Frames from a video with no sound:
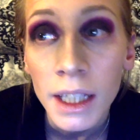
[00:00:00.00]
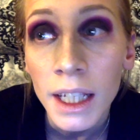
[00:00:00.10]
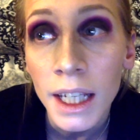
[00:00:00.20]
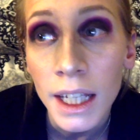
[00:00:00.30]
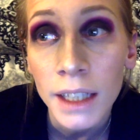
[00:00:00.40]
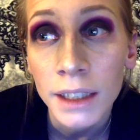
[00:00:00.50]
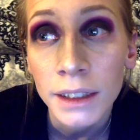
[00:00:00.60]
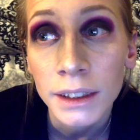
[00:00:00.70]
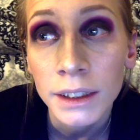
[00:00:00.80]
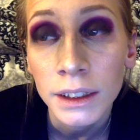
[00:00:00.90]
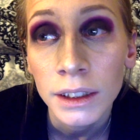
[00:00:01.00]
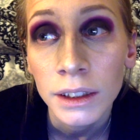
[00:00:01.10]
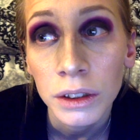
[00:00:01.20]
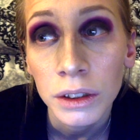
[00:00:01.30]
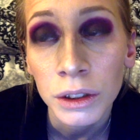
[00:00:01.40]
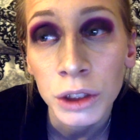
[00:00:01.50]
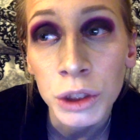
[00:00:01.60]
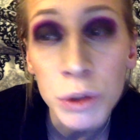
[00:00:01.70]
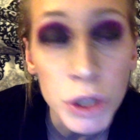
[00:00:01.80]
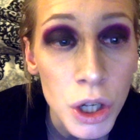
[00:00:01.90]
And
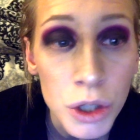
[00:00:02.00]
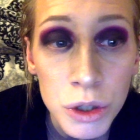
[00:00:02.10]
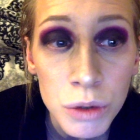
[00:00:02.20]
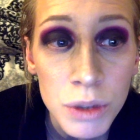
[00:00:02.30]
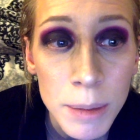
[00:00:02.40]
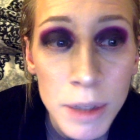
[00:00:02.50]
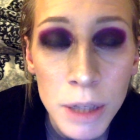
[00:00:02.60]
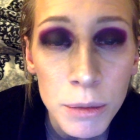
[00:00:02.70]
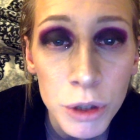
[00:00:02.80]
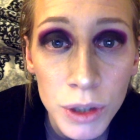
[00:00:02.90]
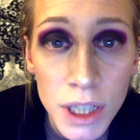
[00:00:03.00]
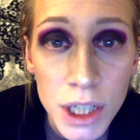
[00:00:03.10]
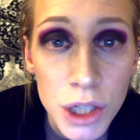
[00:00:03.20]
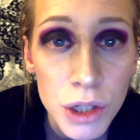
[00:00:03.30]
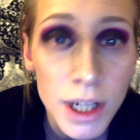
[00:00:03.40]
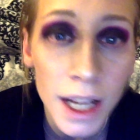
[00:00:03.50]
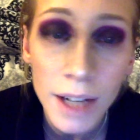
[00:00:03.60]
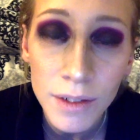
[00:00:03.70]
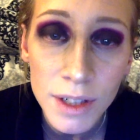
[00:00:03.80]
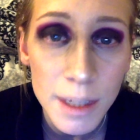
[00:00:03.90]
you could also deepen up your crease. You didn't
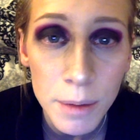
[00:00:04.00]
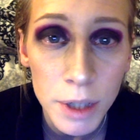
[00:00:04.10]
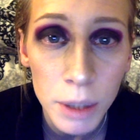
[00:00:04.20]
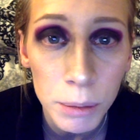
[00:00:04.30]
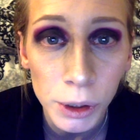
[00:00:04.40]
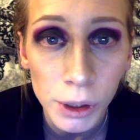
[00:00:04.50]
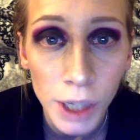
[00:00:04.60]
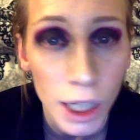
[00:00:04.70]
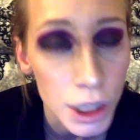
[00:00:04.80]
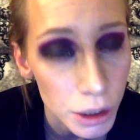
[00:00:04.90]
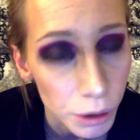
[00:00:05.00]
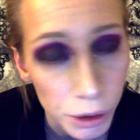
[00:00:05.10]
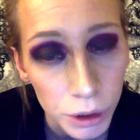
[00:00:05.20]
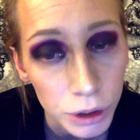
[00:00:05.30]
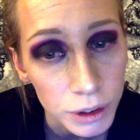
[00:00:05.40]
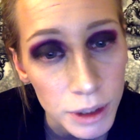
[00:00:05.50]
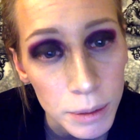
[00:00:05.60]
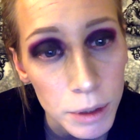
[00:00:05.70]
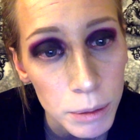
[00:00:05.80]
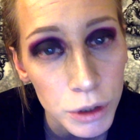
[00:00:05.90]
have to deepen up your eyeshadow. You could also
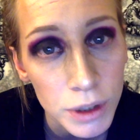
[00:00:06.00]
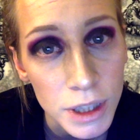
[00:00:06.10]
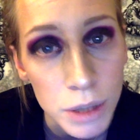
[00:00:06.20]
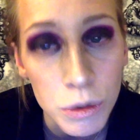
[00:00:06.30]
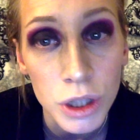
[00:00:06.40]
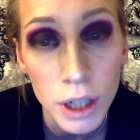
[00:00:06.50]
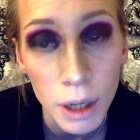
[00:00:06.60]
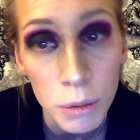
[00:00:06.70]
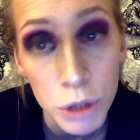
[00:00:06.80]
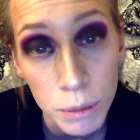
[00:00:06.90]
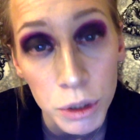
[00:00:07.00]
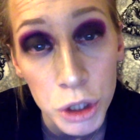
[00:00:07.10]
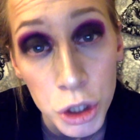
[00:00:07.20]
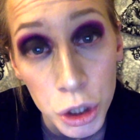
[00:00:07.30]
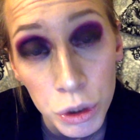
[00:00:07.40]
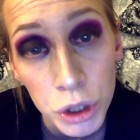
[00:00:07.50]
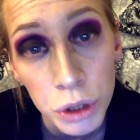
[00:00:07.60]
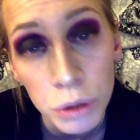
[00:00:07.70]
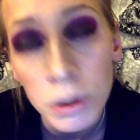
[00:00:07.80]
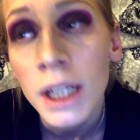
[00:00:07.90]
deepen up your crease, which I'm going to show
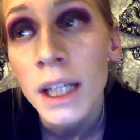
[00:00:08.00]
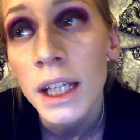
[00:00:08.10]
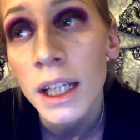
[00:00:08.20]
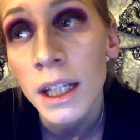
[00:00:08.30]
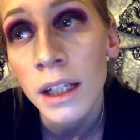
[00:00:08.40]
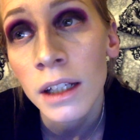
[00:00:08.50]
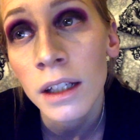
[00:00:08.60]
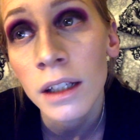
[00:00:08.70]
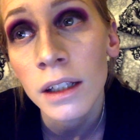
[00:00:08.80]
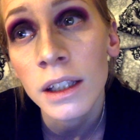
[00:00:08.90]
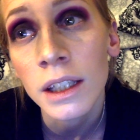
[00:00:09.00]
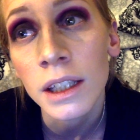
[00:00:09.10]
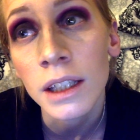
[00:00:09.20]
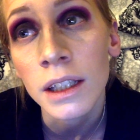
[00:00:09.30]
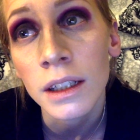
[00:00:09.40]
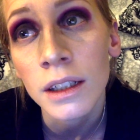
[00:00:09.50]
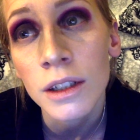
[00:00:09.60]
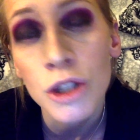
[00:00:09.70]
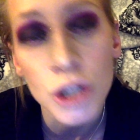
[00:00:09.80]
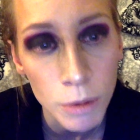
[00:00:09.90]
you in the
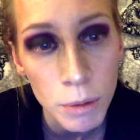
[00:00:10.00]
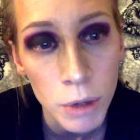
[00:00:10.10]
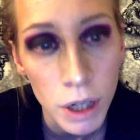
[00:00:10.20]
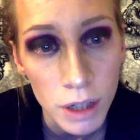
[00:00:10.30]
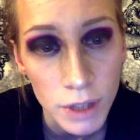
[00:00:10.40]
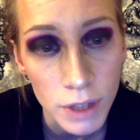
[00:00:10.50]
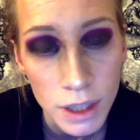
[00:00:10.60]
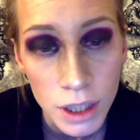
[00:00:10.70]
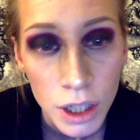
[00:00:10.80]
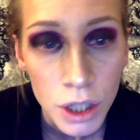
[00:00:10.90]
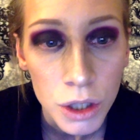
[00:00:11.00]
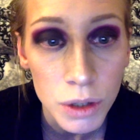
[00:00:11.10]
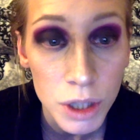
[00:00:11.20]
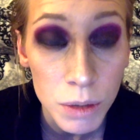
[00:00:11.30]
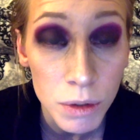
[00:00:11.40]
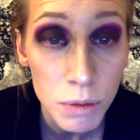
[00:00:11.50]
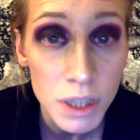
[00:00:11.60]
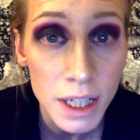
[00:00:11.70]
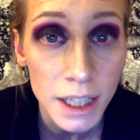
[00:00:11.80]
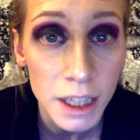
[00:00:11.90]
shimmer part of this. So this one
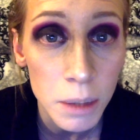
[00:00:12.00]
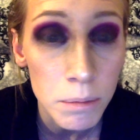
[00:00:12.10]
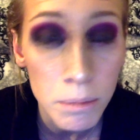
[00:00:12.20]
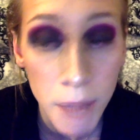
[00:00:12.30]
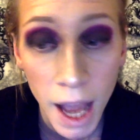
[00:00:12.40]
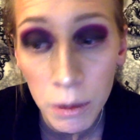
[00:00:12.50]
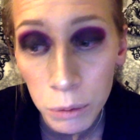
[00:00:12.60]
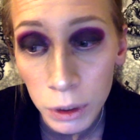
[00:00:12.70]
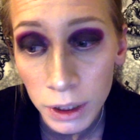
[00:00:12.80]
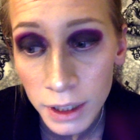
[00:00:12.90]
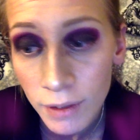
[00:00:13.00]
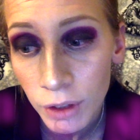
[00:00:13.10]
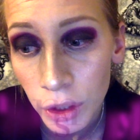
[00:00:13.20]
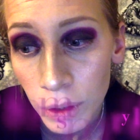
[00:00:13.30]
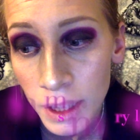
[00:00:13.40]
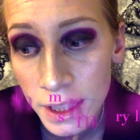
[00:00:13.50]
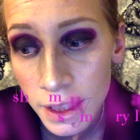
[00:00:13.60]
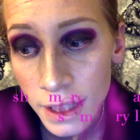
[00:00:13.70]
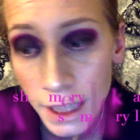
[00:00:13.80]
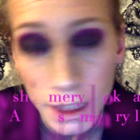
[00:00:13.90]
was like the matte one, even though I
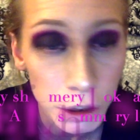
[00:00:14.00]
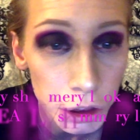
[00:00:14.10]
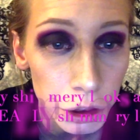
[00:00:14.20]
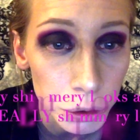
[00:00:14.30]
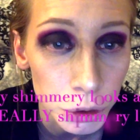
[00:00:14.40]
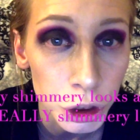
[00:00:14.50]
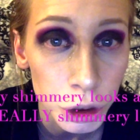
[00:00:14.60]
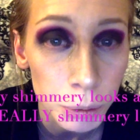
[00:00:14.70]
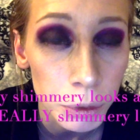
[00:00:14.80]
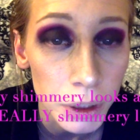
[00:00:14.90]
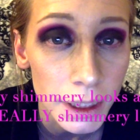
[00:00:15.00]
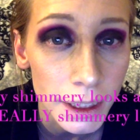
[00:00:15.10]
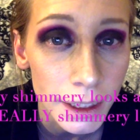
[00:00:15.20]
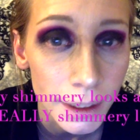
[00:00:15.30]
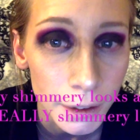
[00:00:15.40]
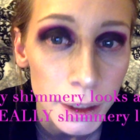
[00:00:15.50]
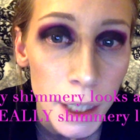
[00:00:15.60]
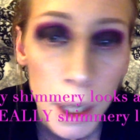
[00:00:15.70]
did technically use a shimmer at the end.